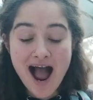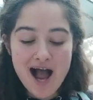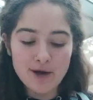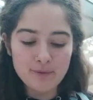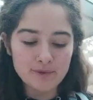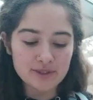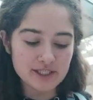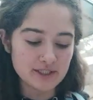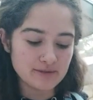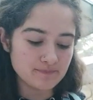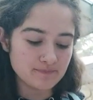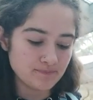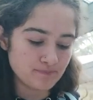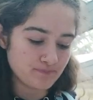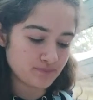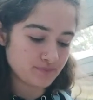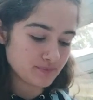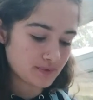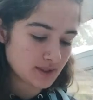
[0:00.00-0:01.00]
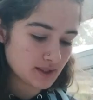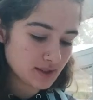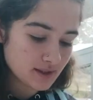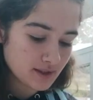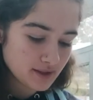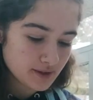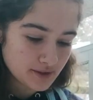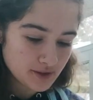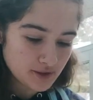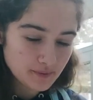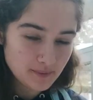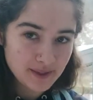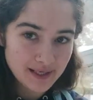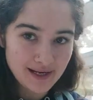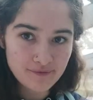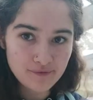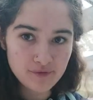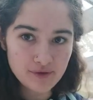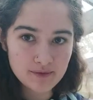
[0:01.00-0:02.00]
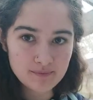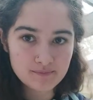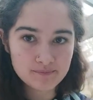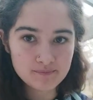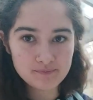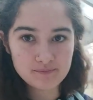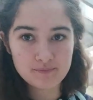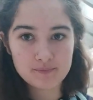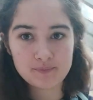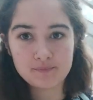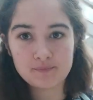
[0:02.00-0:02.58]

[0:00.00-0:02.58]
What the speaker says: And we're done. Here we have them.